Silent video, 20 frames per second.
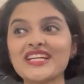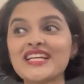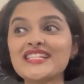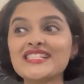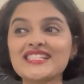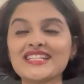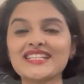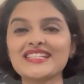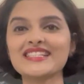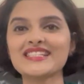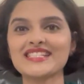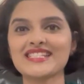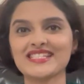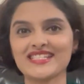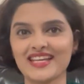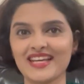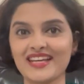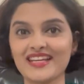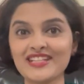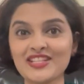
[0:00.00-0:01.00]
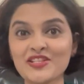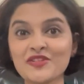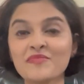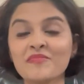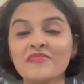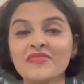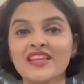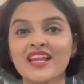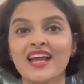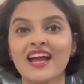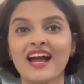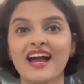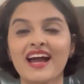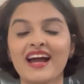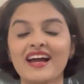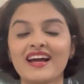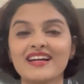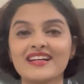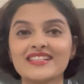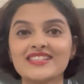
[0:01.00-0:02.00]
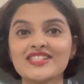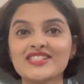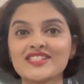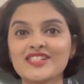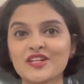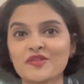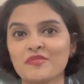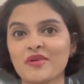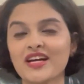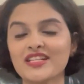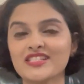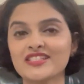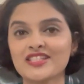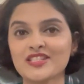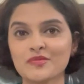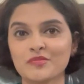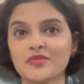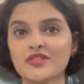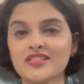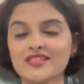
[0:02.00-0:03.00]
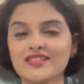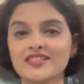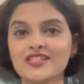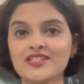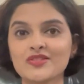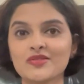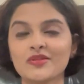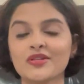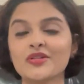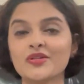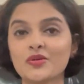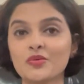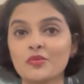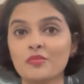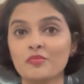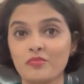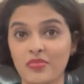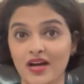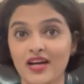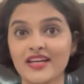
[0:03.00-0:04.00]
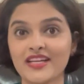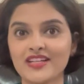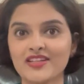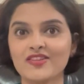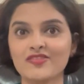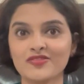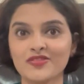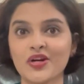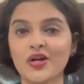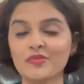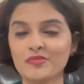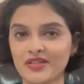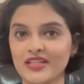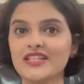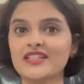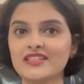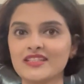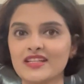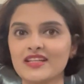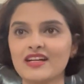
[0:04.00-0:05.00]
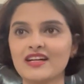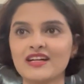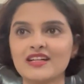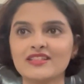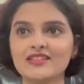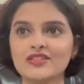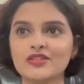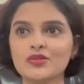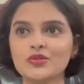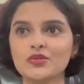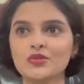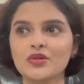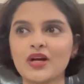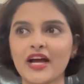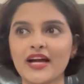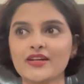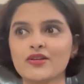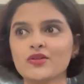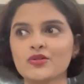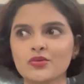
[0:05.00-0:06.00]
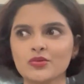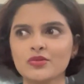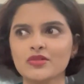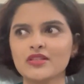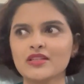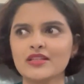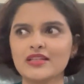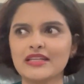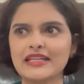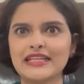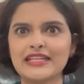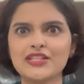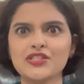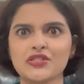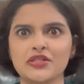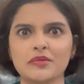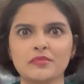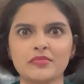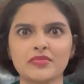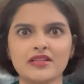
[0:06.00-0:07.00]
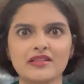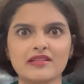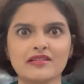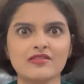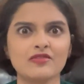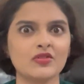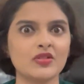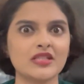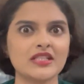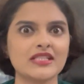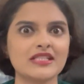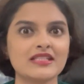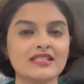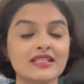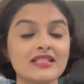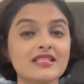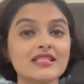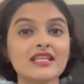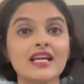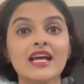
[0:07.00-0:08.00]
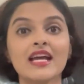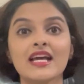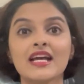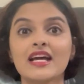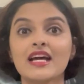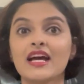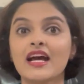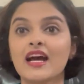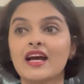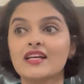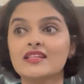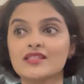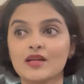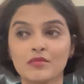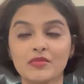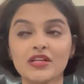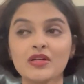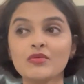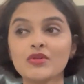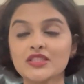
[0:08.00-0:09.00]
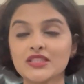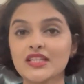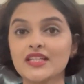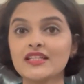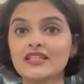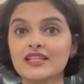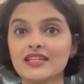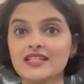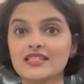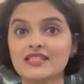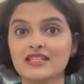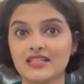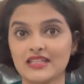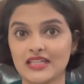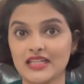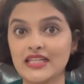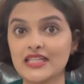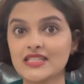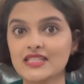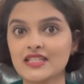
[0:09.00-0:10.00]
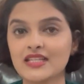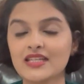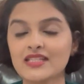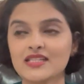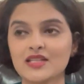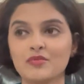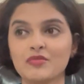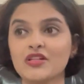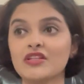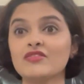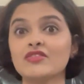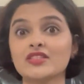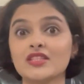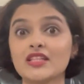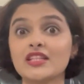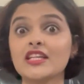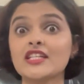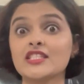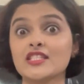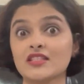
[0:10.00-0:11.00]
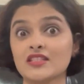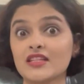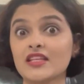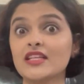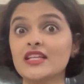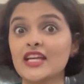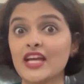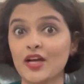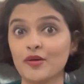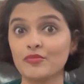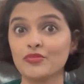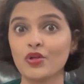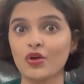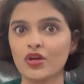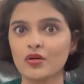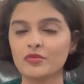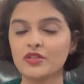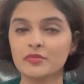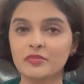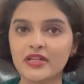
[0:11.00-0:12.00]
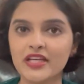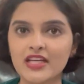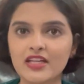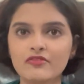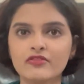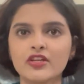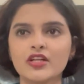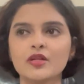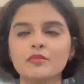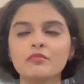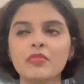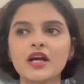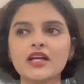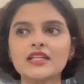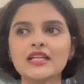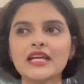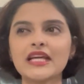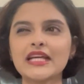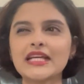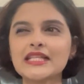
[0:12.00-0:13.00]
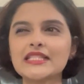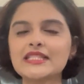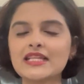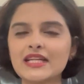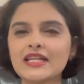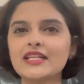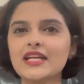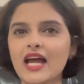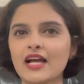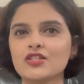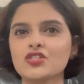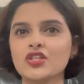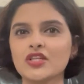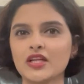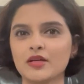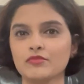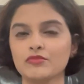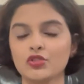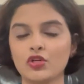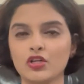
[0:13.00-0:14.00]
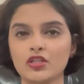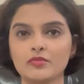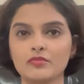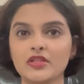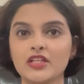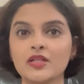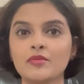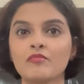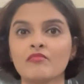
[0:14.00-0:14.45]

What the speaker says: It's insane. Just imagine this person is going to bike from India to, I don't know, Egypt, for instance. Somebody would think it's crazy, somebody would think it's really abnormal behavior, but is it actually abnormal?